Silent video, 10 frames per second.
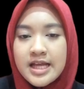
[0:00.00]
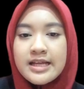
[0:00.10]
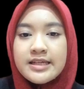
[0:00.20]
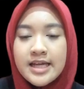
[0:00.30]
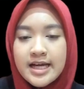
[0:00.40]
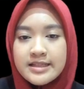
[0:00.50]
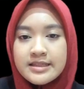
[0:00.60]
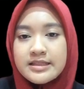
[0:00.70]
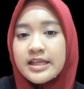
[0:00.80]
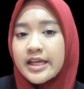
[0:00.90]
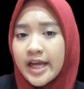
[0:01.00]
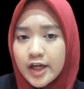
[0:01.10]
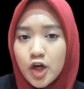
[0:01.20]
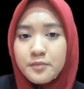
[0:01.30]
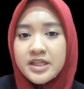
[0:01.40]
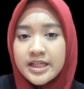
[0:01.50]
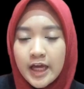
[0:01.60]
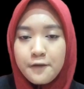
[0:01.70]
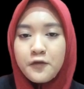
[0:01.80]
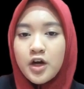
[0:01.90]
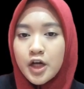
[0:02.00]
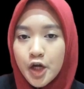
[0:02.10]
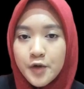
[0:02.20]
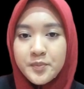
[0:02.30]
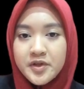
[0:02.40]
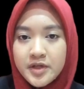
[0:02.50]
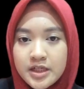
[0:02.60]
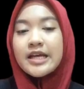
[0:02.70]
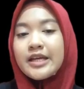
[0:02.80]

Thus, they cannot be kept for a long period.